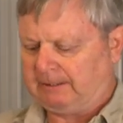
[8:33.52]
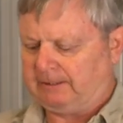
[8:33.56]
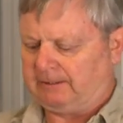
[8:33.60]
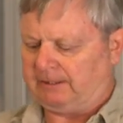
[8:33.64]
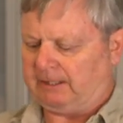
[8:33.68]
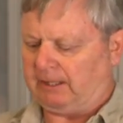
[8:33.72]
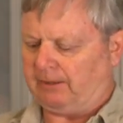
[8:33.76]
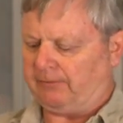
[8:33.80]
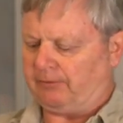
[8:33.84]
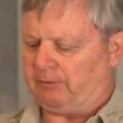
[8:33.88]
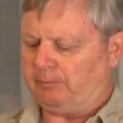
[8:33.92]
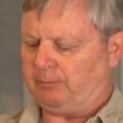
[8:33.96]

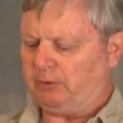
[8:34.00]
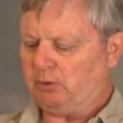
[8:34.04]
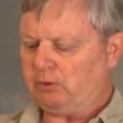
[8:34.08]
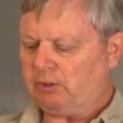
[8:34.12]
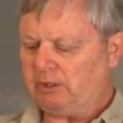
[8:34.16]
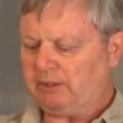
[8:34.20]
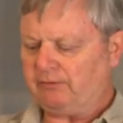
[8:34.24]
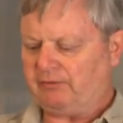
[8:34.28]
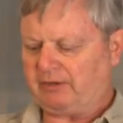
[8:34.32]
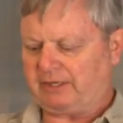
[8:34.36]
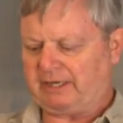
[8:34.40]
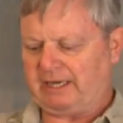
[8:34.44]
Now, the
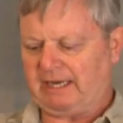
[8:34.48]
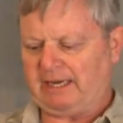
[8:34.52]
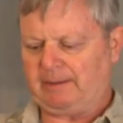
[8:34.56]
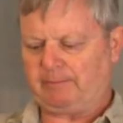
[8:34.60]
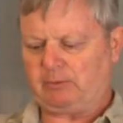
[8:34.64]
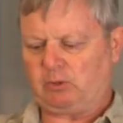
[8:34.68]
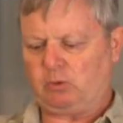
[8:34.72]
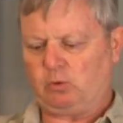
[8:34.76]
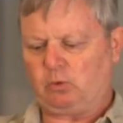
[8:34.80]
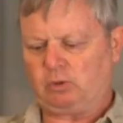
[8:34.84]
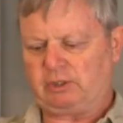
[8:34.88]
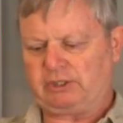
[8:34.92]
beauty of a
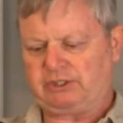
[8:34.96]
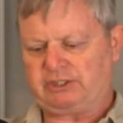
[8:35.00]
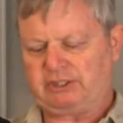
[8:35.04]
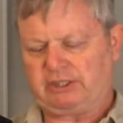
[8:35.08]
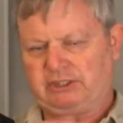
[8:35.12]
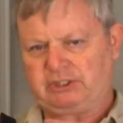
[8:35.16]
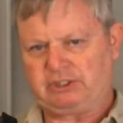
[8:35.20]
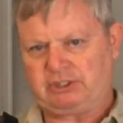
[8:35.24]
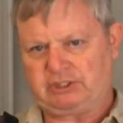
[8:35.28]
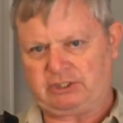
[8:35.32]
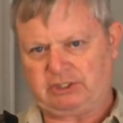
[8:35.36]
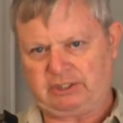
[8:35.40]
camcorder
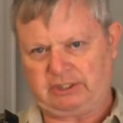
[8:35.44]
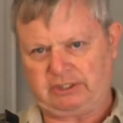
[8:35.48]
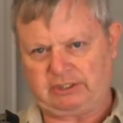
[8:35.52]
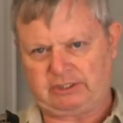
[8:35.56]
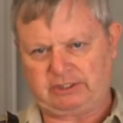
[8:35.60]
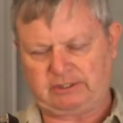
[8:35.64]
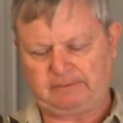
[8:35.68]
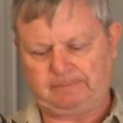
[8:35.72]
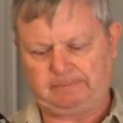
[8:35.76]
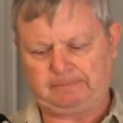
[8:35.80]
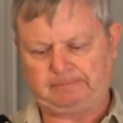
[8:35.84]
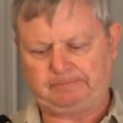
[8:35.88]
such as
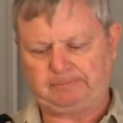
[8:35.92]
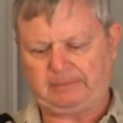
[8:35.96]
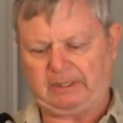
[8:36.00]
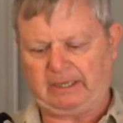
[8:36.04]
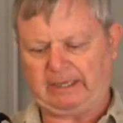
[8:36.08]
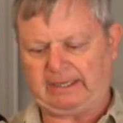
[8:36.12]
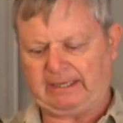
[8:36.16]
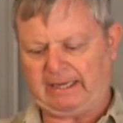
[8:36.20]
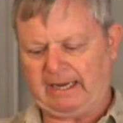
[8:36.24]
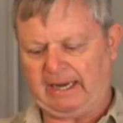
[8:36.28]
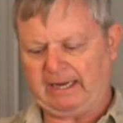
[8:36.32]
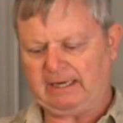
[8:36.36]
this,
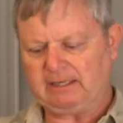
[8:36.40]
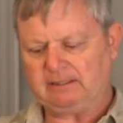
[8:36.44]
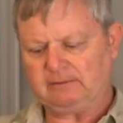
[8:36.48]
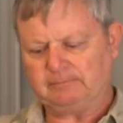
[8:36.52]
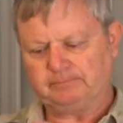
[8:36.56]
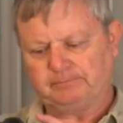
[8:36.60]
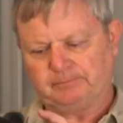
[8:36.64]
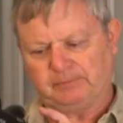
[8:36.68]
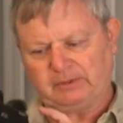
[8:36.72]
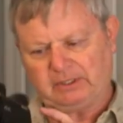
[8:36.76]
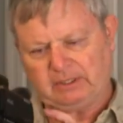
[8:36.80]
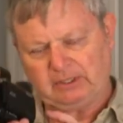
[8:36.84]

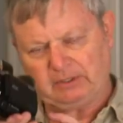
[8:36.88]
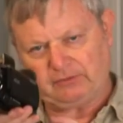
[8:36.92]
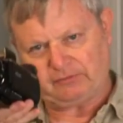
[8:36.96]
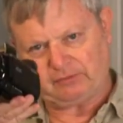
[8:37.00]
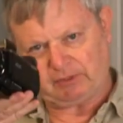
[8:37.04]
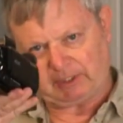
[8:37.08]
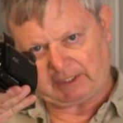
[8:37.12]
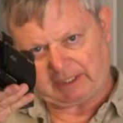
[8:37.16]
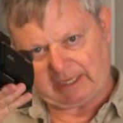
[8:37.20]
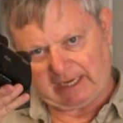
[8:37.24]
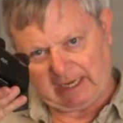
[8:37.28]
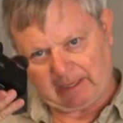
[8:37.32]
again,
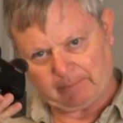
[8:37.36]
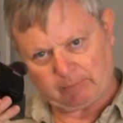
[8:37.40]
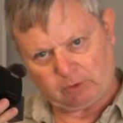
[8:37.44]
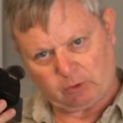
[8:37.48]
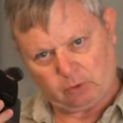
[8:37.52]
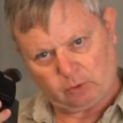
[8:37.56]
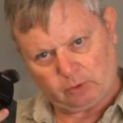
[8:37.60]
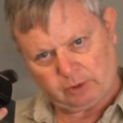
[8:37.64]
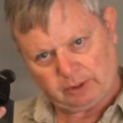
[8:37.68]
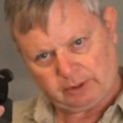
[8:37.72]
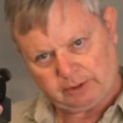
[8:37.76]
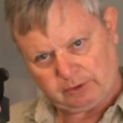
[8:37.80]
if the
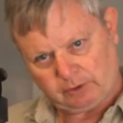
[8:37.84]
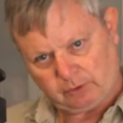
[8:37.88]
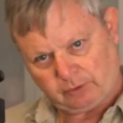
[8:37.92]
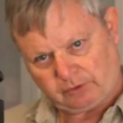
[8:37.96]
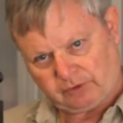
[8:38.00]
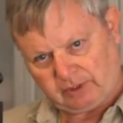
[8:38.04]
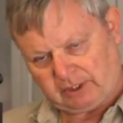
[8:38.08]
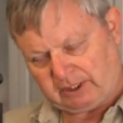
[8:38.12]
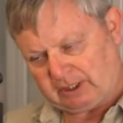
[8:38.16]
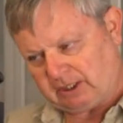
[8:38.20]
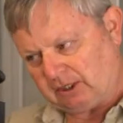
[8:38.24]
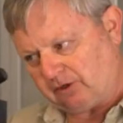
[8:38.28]
camcorder you're
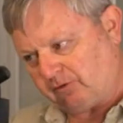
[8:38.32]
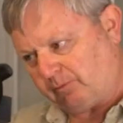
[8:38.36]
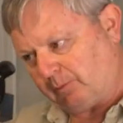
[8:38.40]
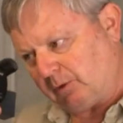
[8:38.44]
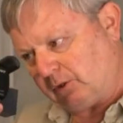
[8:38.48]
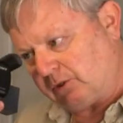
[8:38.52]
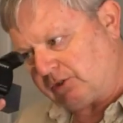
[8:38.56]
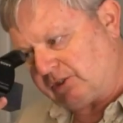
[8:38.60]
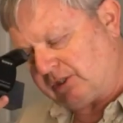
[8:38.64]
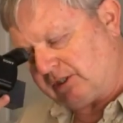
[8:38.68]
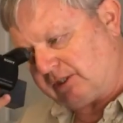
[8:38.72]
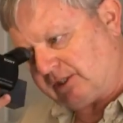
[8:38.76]
thinking of
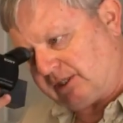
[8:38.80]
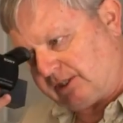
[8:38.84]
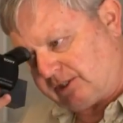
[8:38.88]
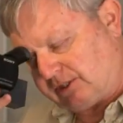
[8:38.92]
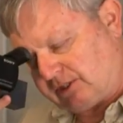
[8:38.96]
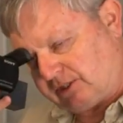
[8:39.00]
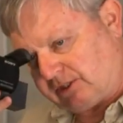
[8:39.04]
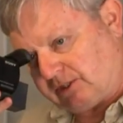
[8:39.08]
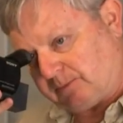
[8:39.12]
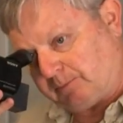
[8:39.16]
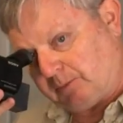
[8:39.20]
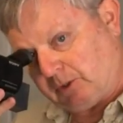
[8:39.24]

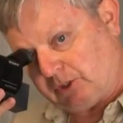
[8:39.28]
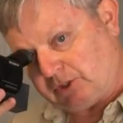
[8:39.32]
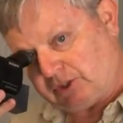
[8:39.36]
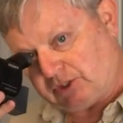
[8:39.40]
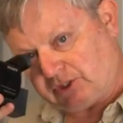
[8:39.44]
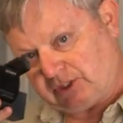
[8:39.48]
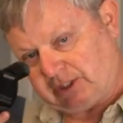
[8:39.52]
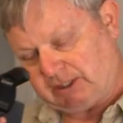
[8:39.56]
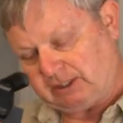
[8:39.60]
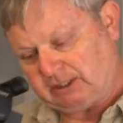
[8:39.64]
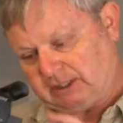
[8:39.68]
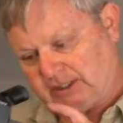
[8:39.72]

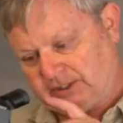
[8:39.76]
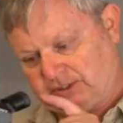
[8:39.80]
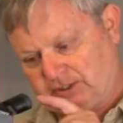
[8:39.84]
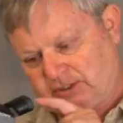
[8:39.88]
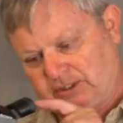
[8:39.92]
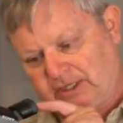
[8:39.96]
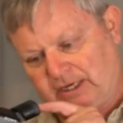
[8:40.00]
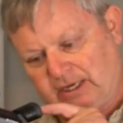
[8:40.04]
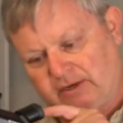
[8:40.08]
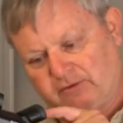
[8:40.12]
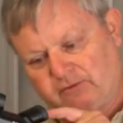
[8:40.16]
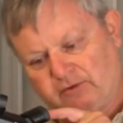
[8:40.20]
purchasing
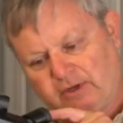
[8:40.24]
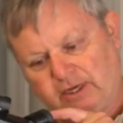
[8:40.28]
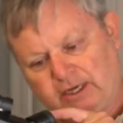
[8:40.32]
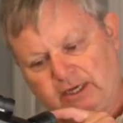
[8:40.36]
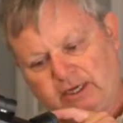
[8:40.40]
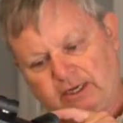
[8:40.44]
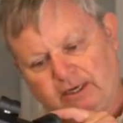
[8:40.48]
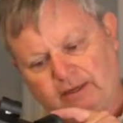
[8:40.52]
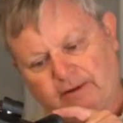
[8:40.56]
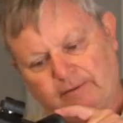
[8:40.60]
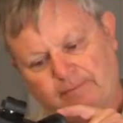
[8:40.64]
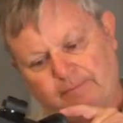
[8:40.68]
doesn't have
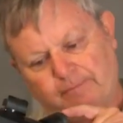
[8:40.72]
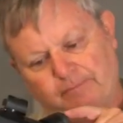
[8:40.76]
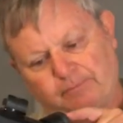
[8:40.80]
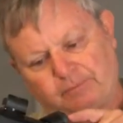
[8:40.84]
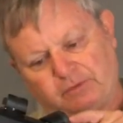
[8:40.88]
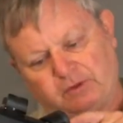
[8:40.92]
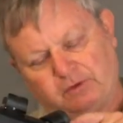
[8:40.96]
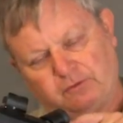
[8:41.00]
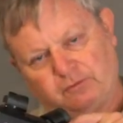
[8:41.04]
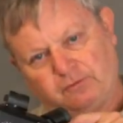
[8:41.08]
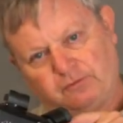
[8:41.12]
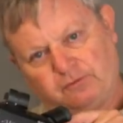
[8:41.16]
a
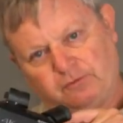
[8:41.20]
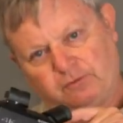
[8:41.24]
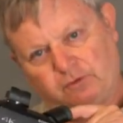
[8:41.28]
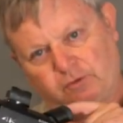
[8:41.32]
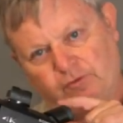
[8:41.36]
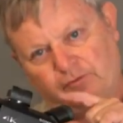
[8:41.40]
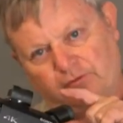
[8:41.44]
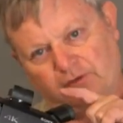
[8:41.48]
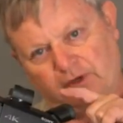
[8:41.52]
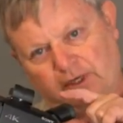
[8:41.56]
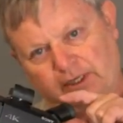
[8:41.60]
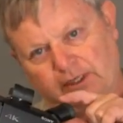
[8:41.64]

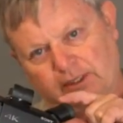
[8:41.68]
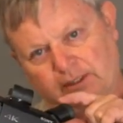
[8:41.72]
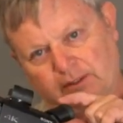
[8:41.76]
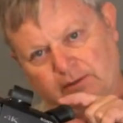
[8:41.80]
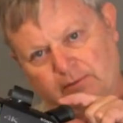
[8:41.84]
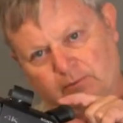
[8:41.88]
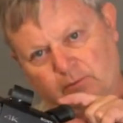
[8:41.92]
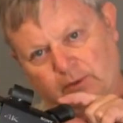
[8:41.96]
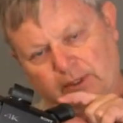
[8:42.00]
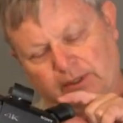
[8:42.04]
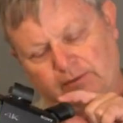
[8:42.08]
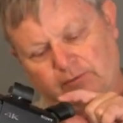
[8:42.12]

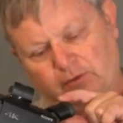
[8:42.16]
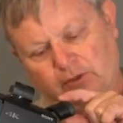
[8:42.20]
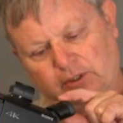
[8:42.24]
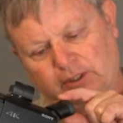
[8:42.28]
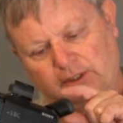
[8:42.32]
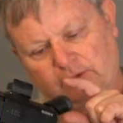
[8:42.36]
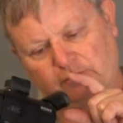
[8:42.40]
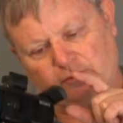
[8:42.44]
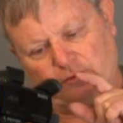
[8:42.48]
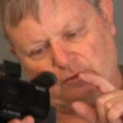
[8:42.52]
viewfinder, way of looking